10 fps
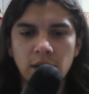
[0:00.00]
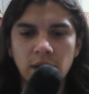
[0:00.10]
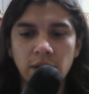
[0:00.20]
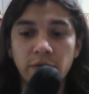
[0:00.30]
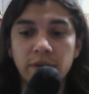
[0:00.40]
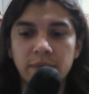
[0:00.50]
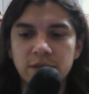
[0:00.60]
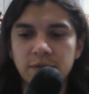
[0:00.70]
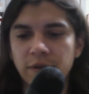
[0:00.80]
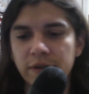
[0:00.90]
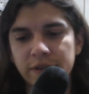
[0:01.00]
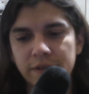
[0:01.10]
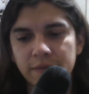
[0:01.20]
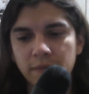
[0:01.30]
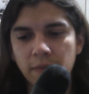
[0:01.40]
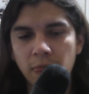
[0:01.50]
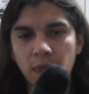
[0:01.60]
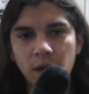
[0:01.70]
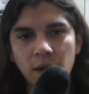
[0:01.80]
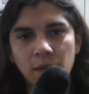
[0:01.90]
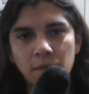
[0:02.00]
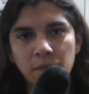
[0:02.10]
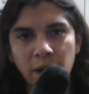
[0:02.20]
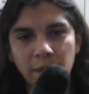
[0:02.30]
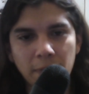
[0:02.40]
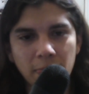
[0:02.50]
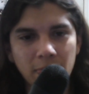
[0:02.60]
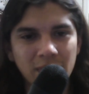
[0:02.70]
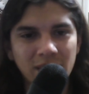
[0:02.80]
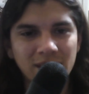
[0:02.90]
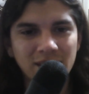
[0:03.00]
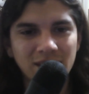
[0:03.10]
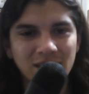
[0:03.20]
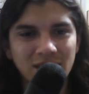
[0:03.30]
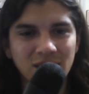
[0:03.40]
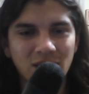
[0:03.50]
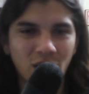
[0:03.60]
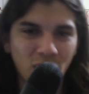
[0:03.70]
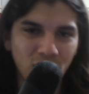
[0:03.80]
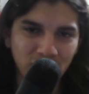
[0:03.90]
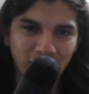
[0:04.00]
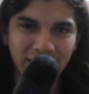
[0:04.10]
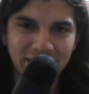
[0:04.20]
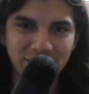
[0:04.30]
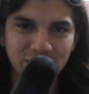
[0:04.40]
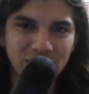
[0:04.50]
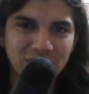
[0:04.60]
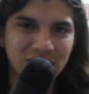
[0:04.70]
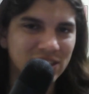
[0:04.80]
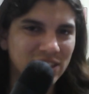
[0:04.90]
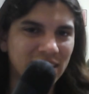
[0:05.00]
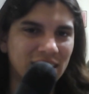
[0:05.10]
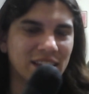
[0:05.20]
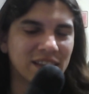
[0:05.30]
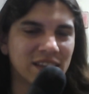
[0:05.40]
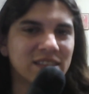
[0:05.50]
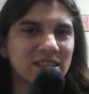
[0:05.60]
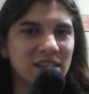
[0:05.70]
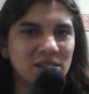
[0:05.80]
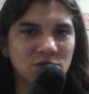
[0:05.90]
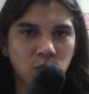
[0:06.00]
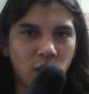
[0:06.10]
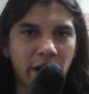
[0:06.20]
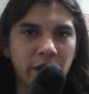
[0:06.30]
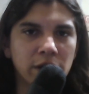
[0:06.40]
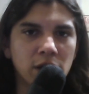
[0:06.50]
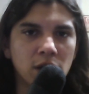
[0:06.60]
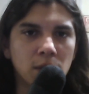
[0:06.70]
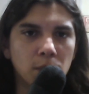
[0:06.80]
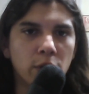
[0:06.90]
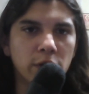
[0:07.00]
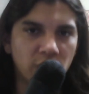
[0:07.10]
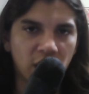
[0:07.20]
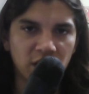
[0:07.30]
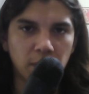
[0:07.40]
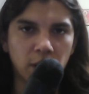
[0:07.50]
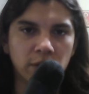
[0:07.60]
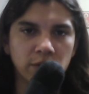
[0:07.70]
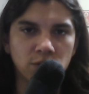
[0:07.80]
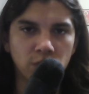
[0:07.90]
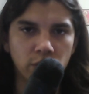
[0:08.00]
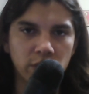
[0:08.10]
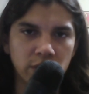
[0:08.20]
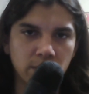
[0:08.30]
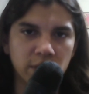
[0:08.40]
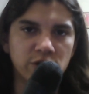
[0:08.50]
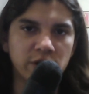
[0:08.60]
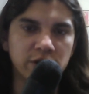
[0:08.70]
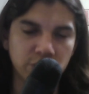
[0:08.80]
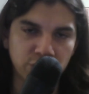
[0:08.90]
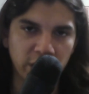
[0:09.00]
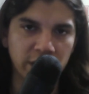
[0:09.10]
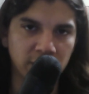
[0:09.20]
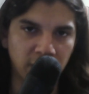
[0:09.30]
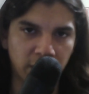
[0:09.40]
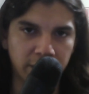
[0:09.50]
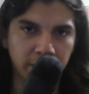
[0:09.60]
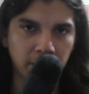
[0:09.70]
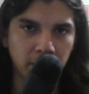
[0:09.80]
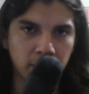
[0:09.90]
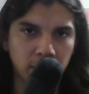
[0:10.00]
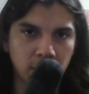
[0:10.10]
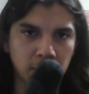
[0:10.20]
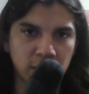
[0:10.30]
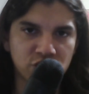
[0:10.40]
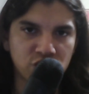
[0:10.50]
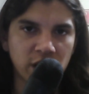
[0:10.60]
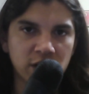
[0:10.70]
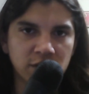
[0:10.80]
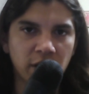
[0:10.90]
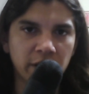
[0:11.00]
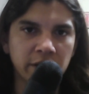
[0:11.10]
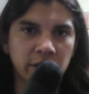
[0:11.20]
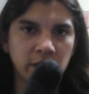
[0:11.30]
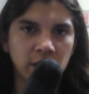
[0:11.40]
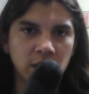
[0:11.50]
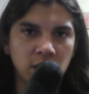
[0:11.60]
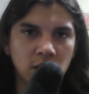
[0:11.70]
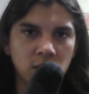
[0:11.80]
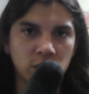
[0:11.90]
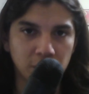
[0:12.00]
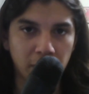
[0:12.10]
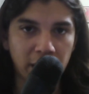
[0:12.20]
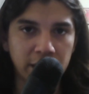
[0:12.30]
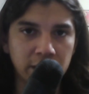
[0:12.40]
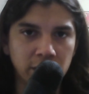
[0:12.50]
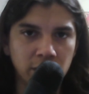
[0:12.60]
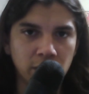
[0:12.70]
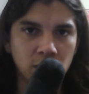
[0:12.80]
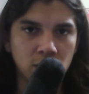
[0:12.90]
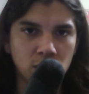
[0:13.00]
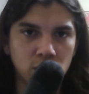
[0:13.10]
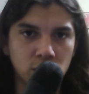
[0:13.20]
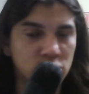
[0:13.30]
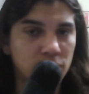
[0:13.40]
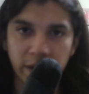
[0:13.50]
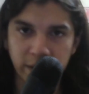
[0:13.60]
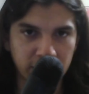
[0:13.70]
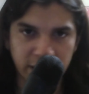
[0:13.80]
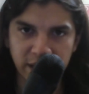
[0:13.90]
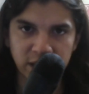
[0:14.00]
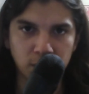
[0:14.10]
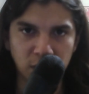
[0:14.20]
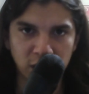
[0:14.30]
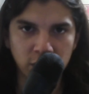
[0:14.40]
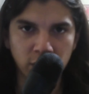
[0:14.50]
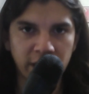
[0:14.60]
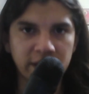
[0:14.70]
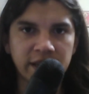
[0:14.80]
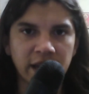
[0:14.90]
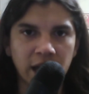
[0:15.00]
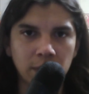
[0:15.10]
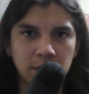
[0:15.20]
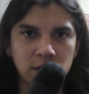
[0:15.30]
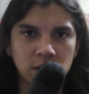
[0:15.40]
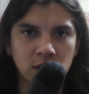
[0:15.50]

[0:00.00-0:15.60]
it really makes me wonder. But all that really to say that this is why Murray Rothbard wrote an obituary to Che Guevara. Because Che Guevara was a man who, despite, again, his political handicaps,